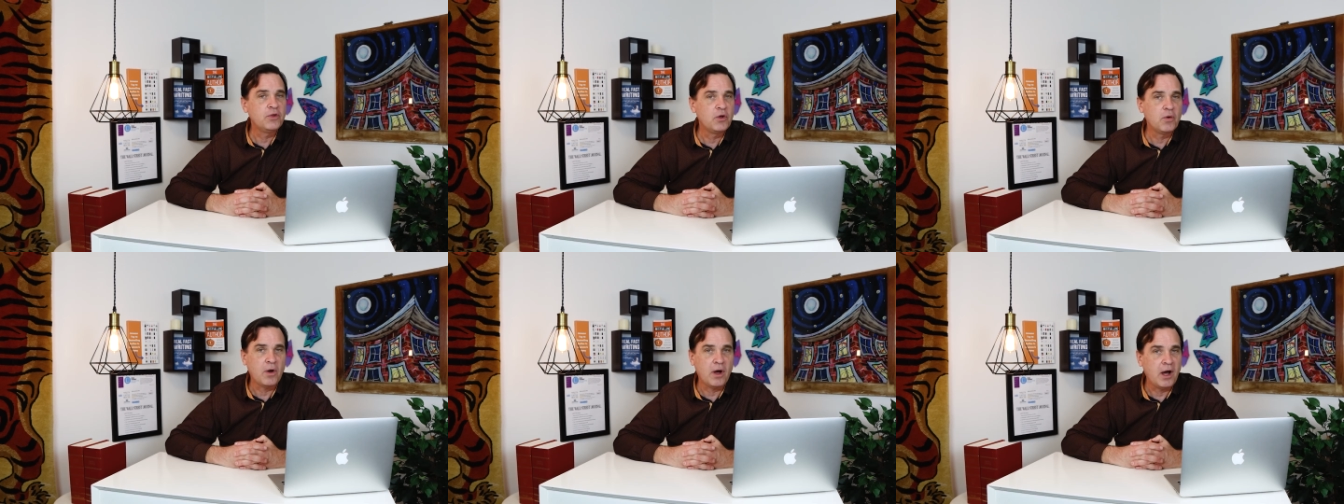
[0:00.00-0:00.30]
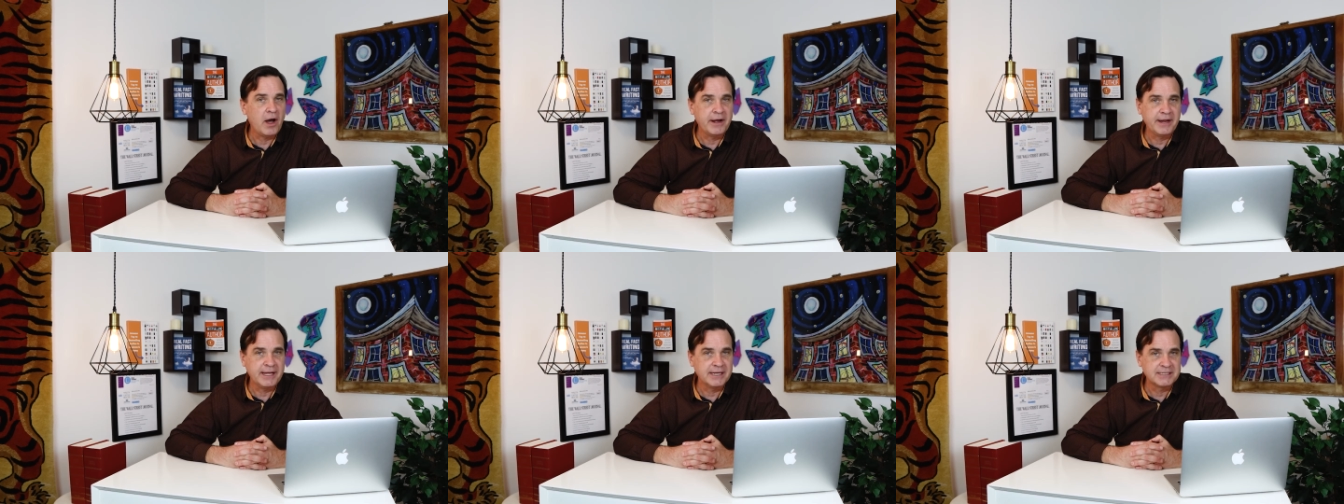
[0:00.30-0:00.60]
new
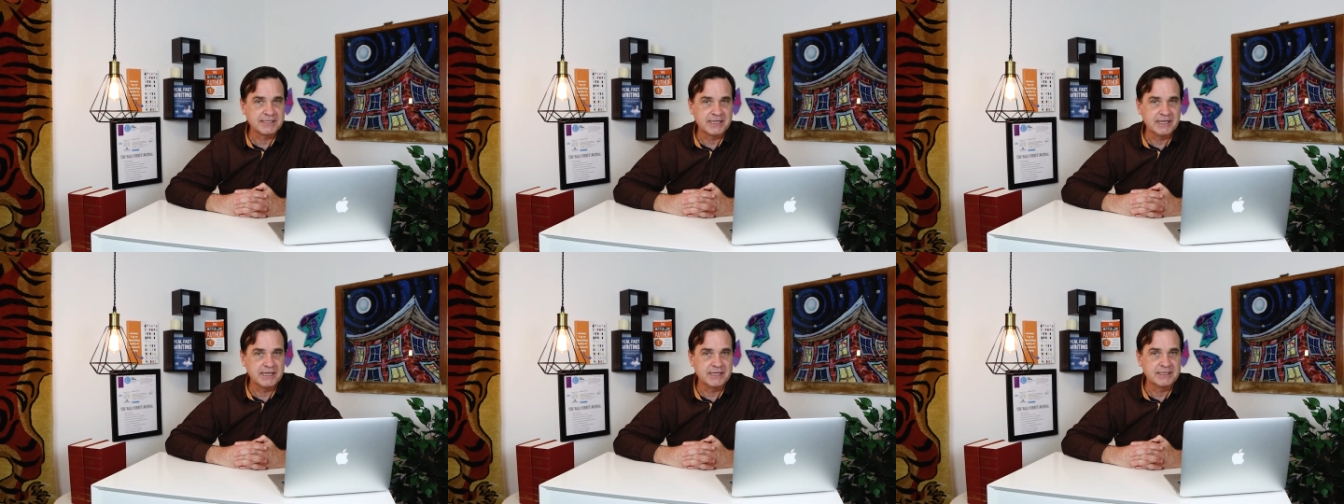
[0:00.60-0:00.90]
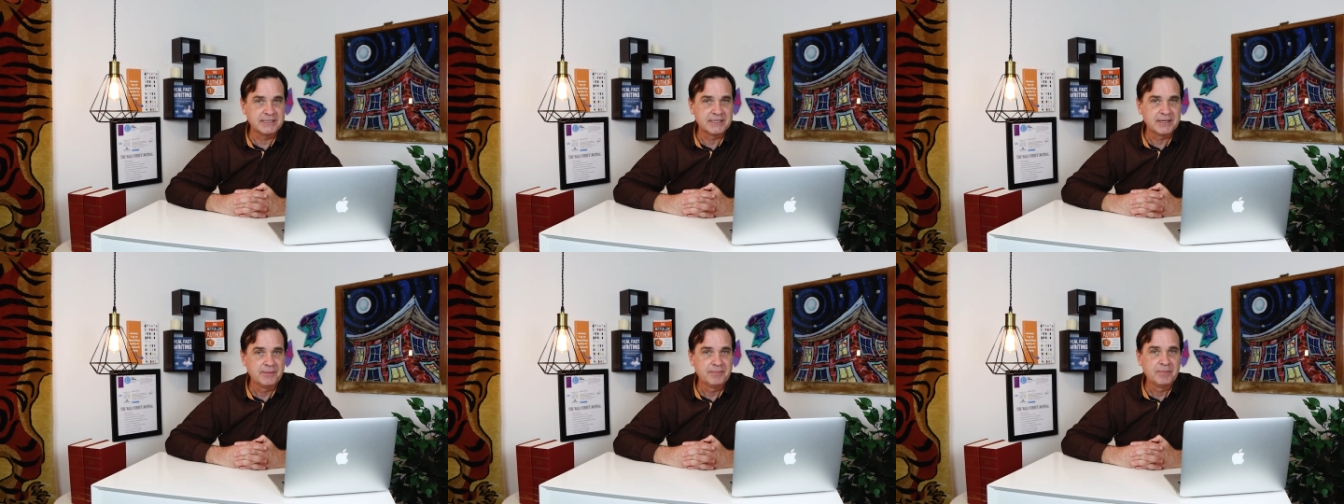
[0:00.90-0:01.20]

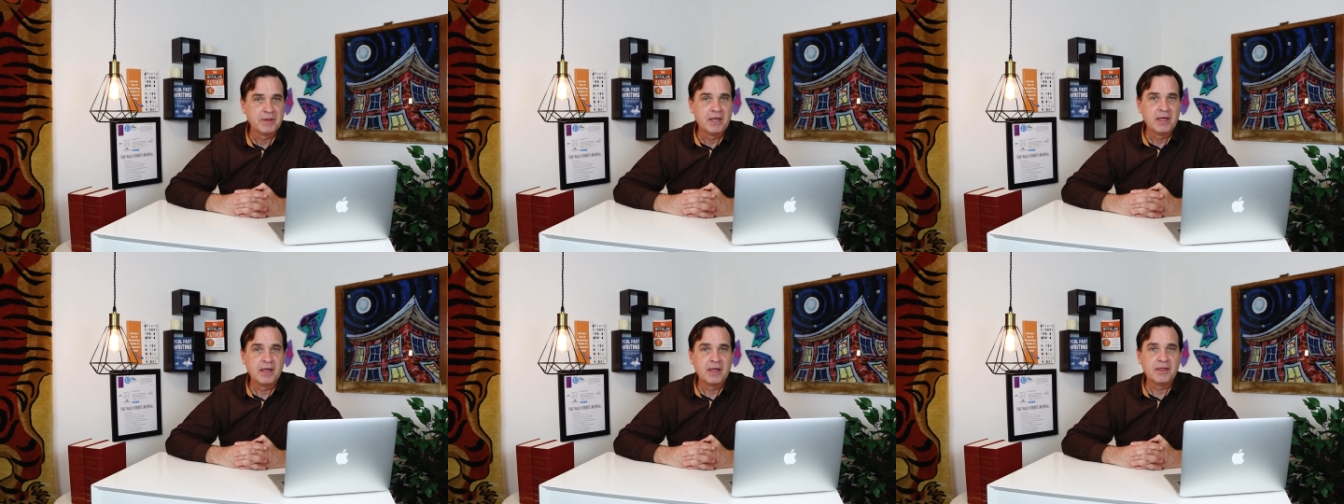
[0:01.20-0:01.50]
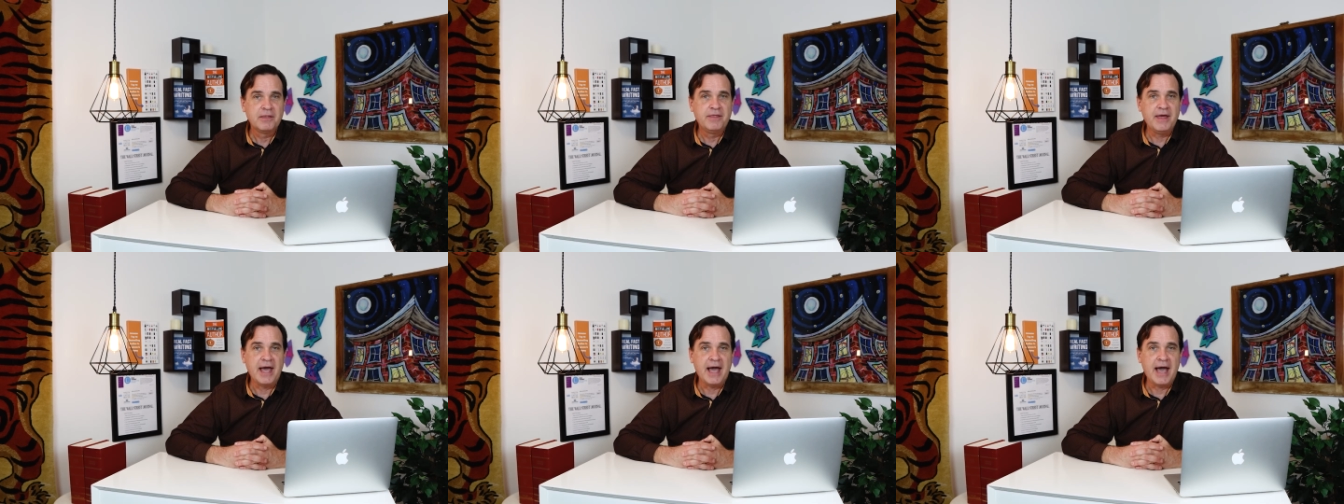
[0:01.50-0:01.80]
audiences
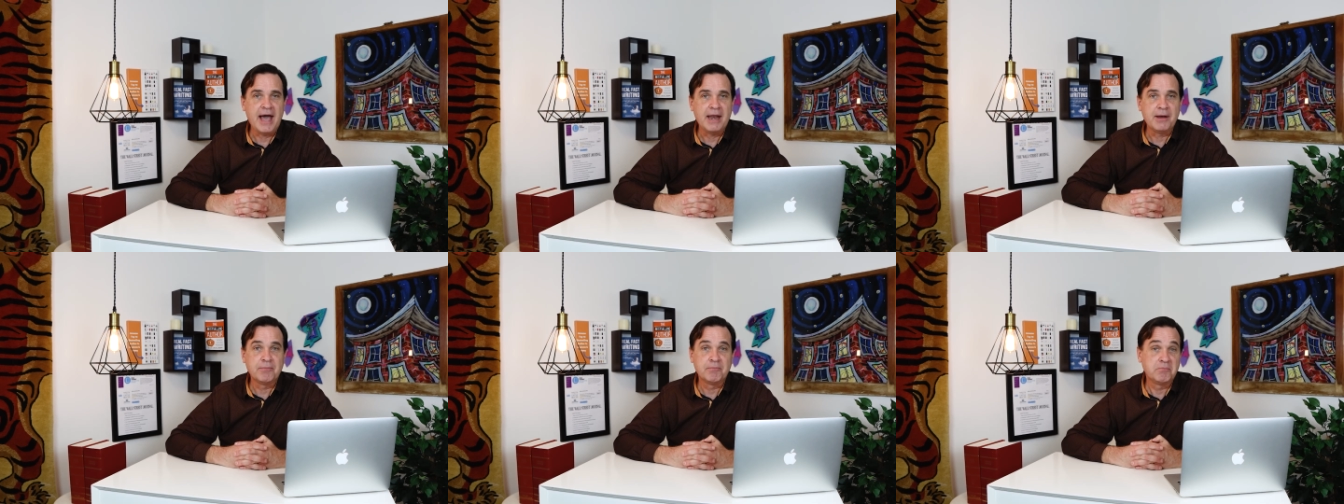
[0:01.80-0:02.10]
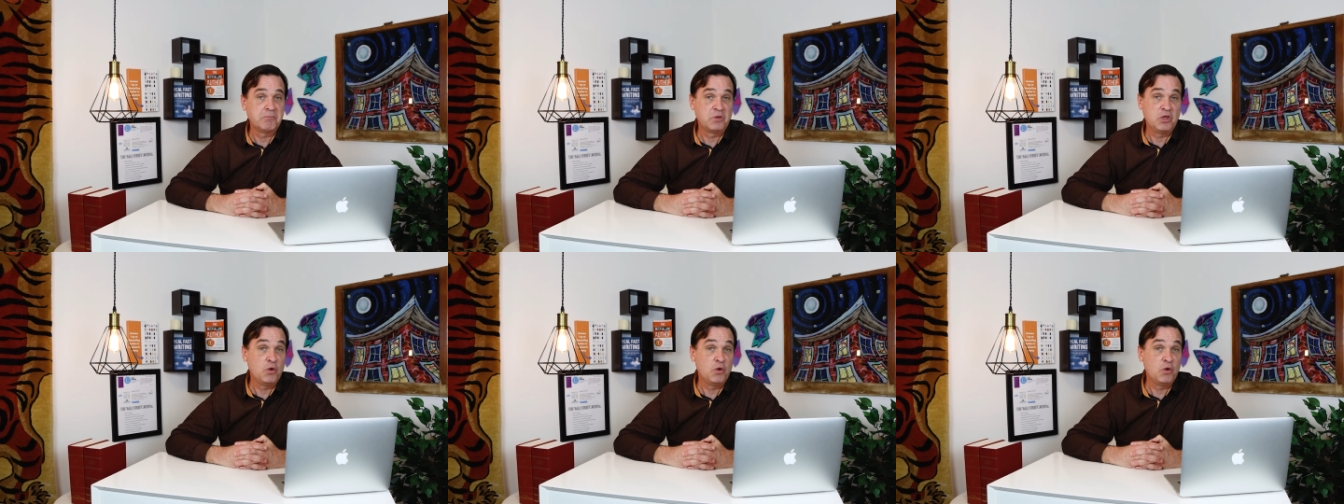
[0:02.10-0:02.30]
that